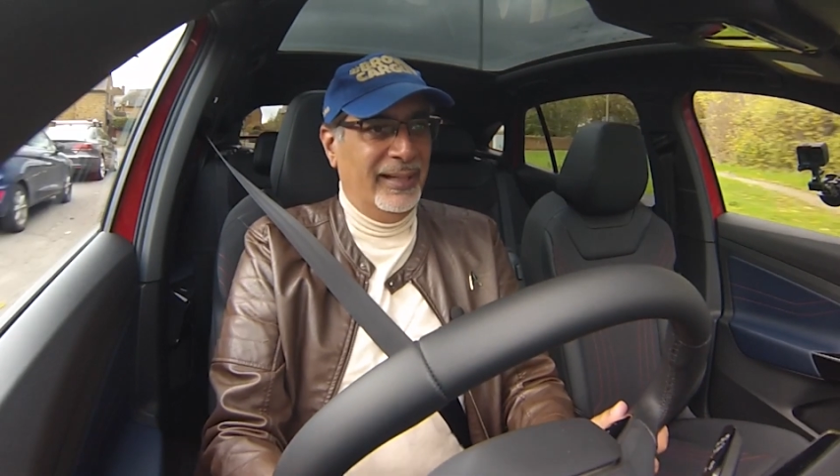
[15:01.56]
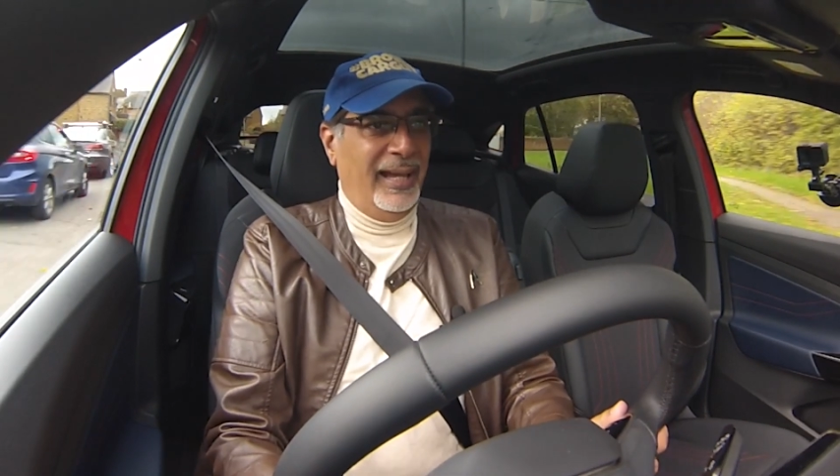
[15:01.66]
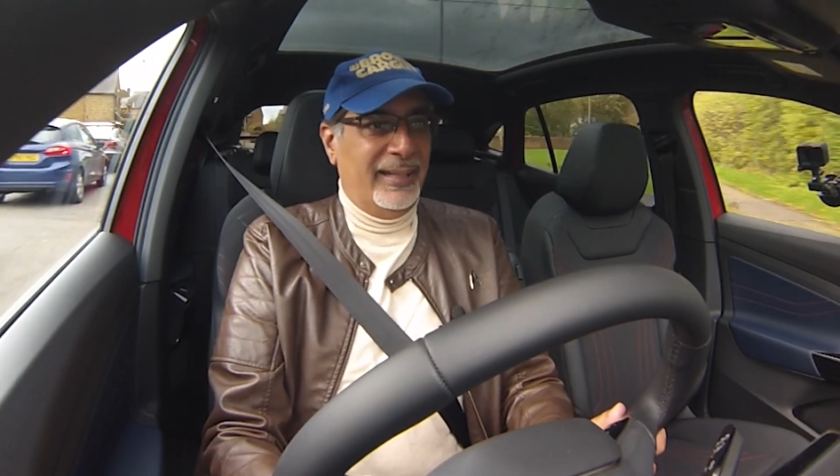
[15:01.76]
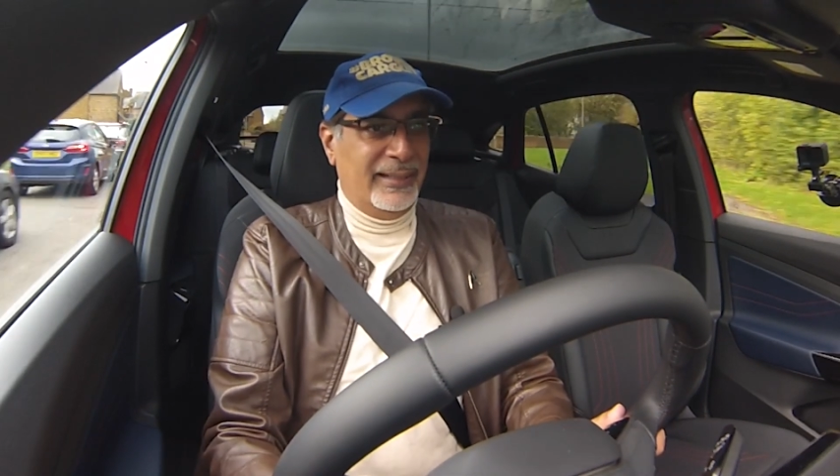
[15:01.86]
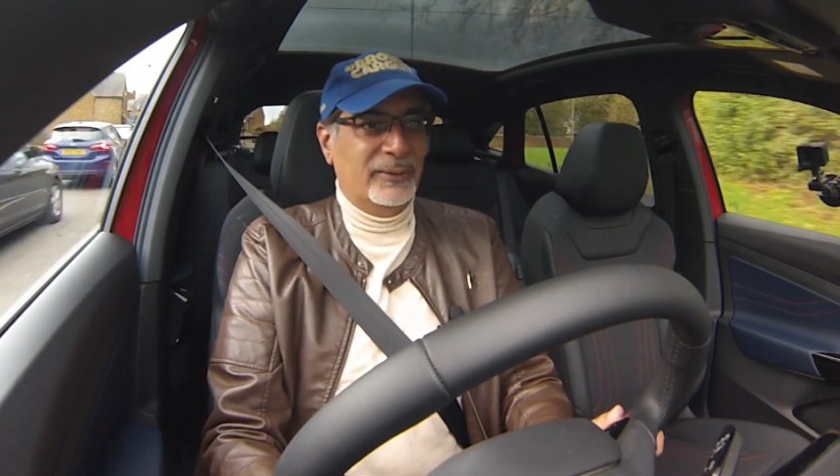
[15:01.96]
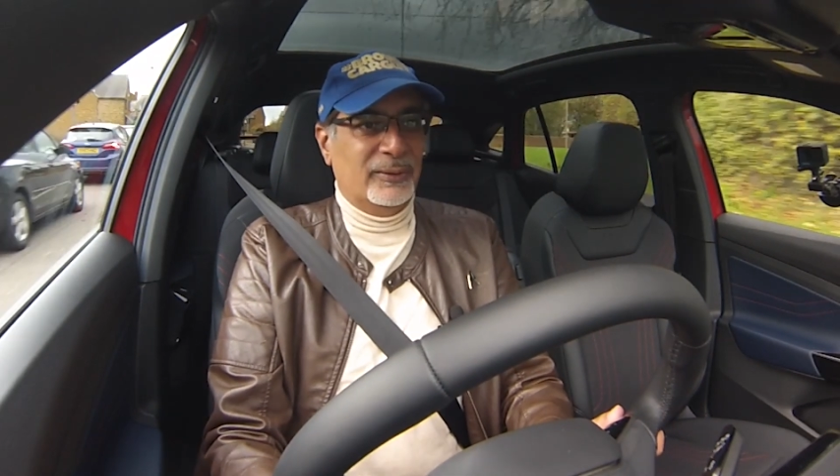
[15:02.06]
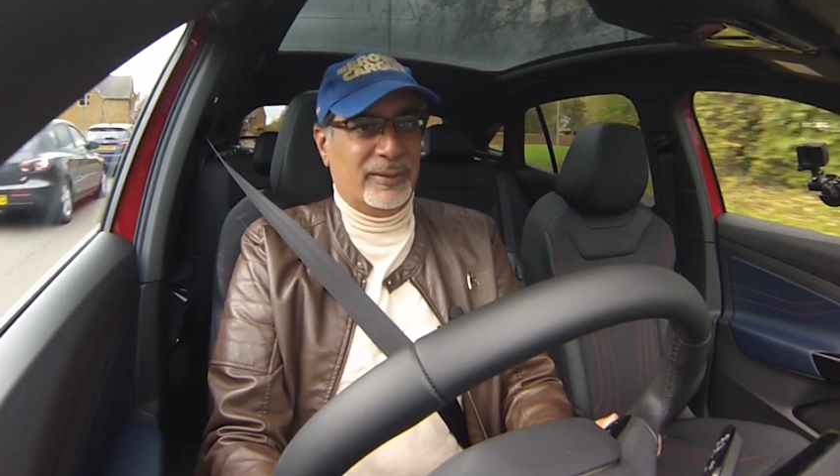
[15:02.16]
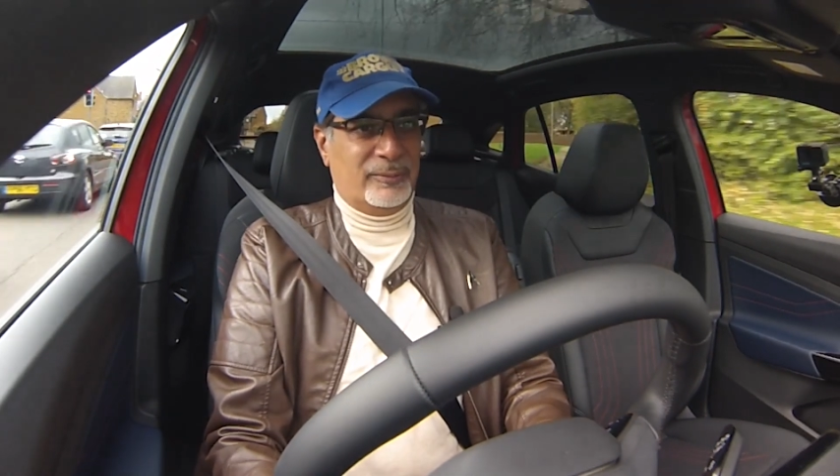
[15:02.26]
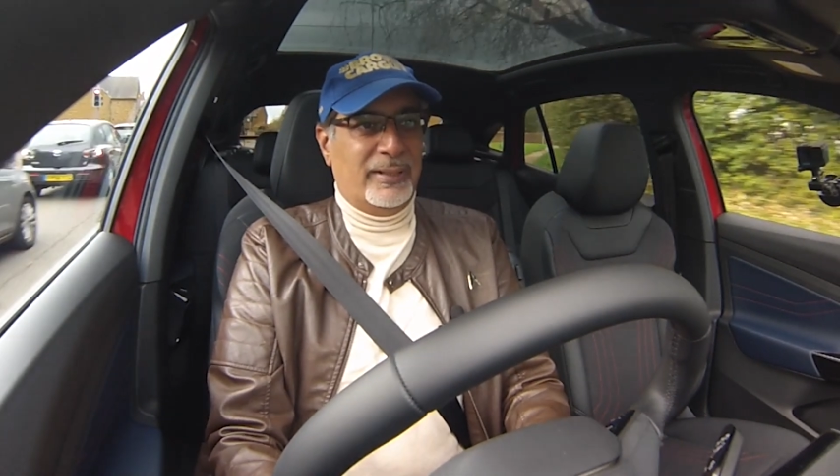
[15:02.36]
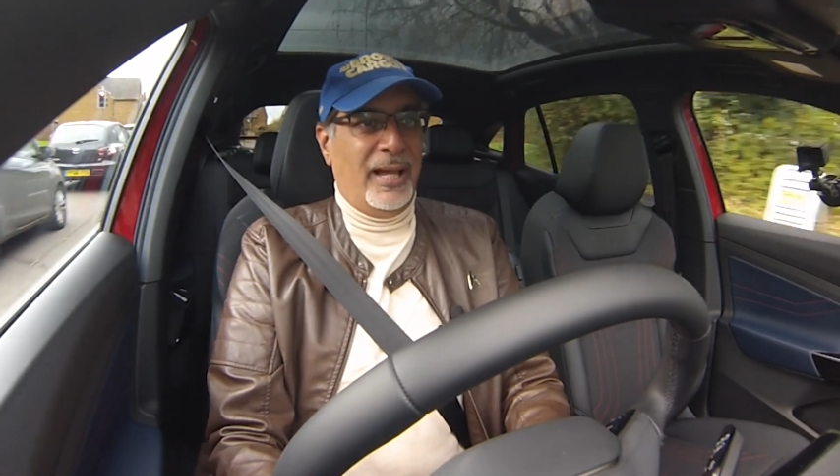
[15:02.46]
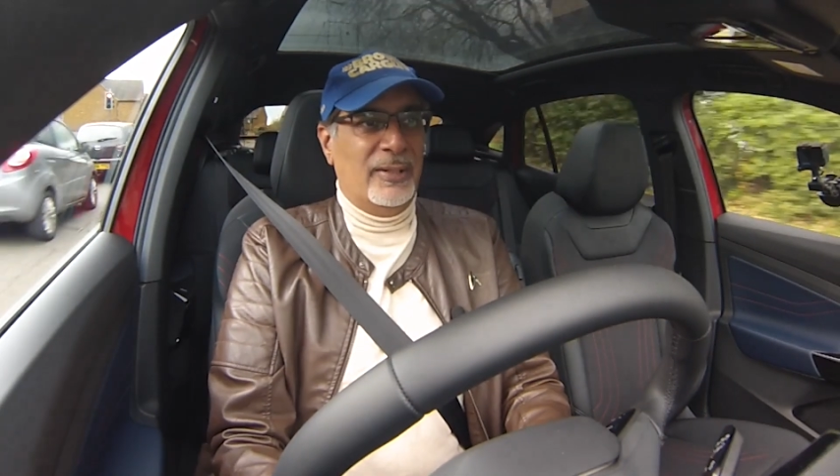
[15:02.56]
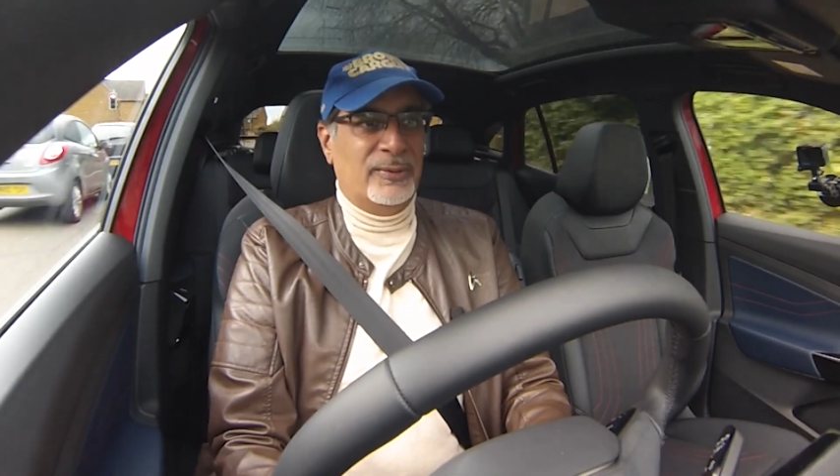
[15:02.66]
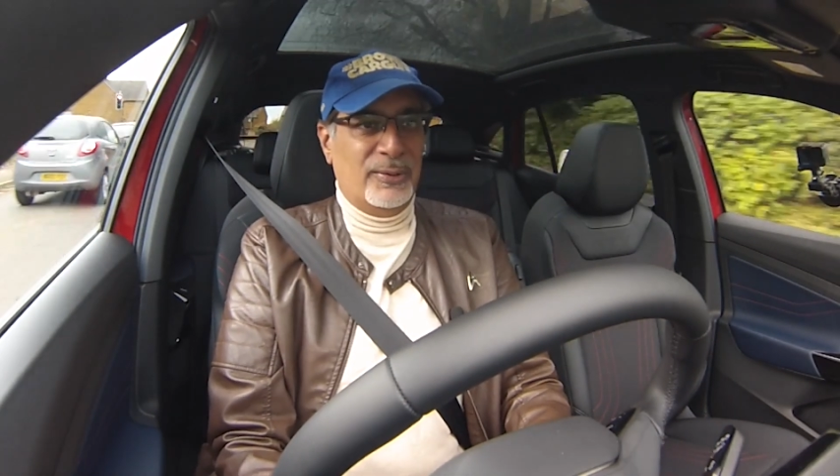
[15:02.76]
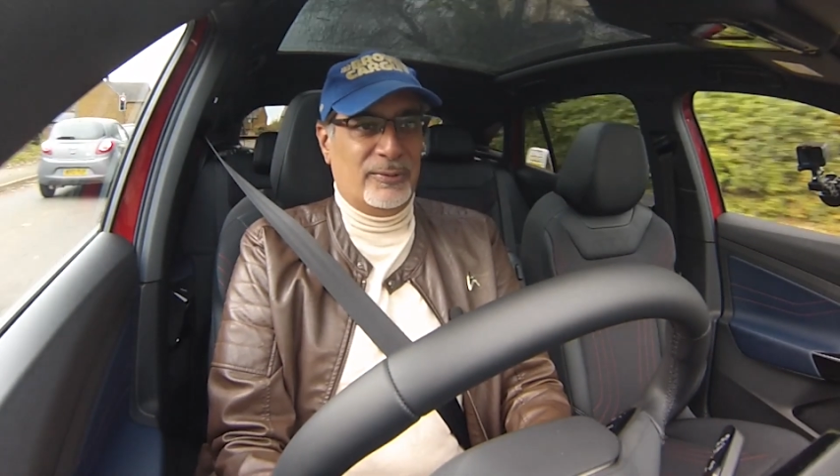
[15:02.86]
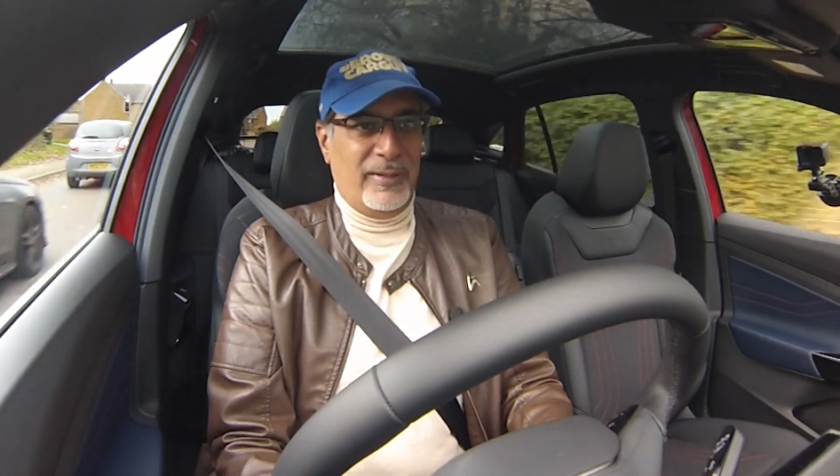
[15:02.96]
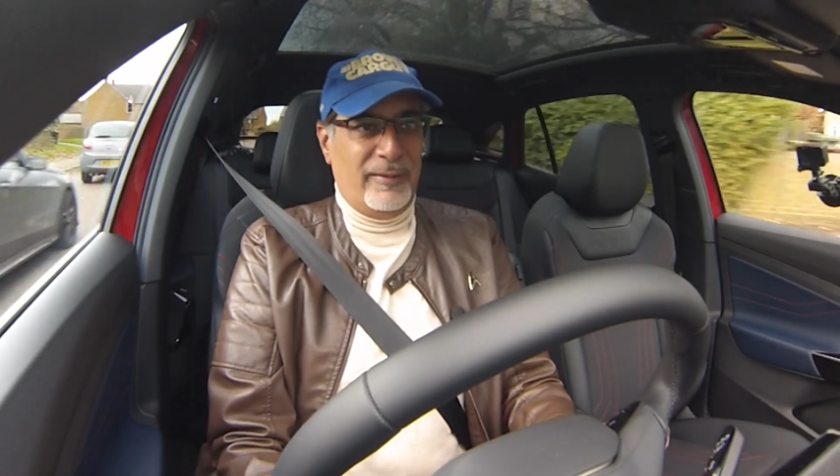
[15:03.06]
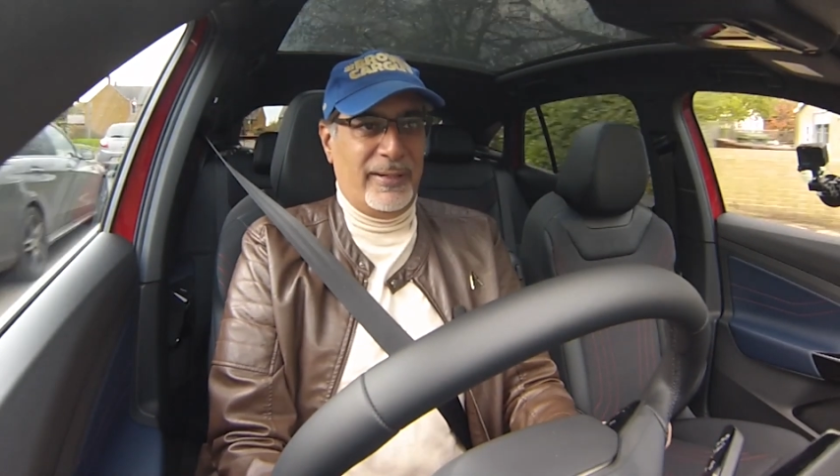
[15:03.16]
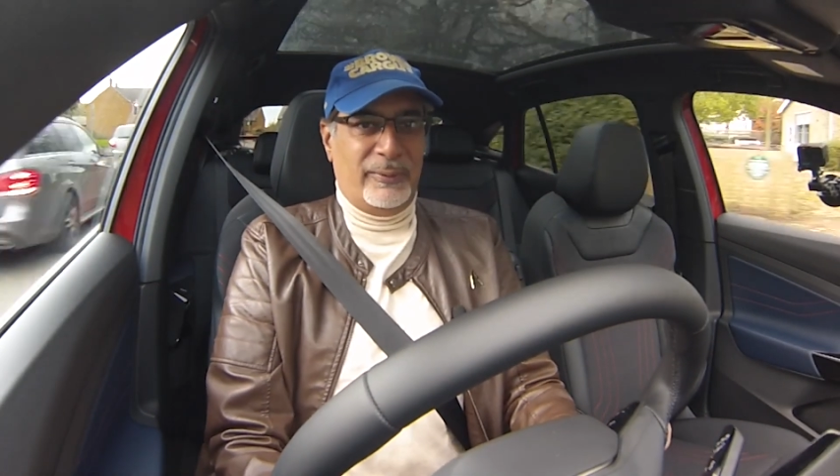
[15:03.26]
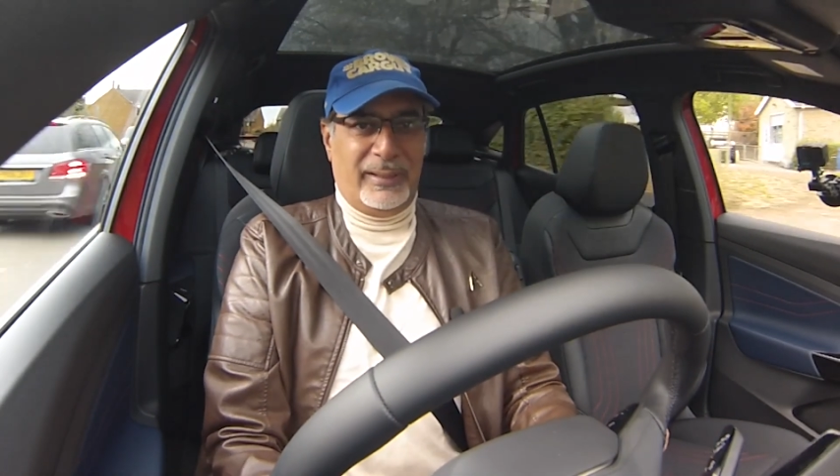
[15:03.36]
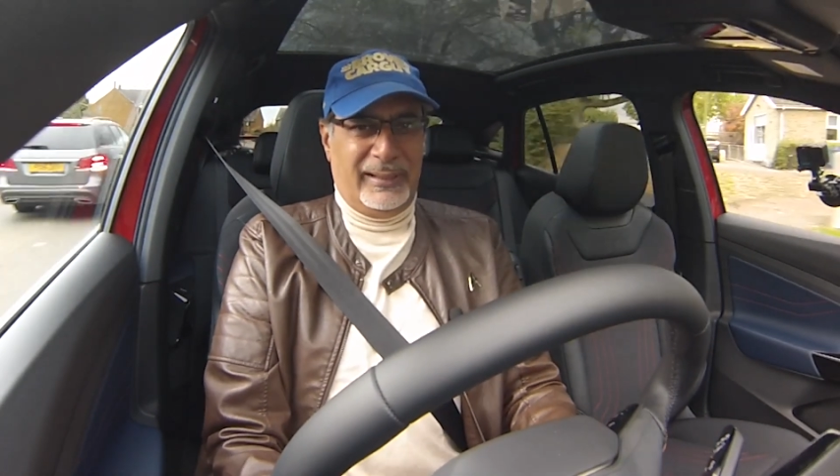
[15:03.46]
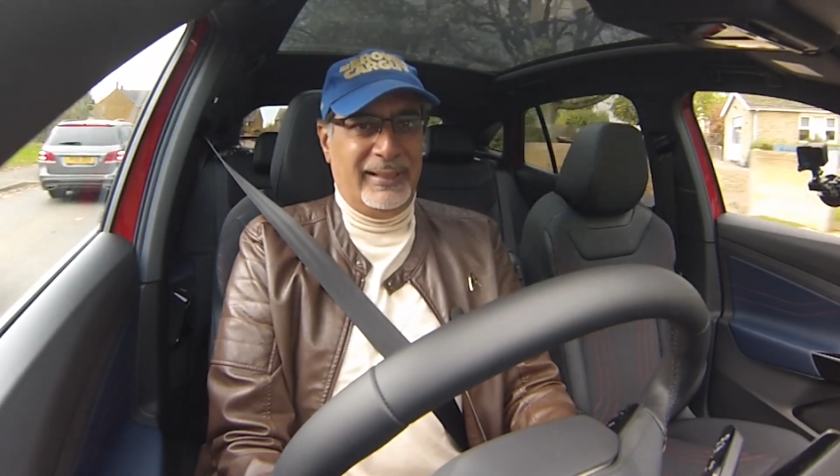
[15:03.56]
and then you'll just run out of juice very, very quickly.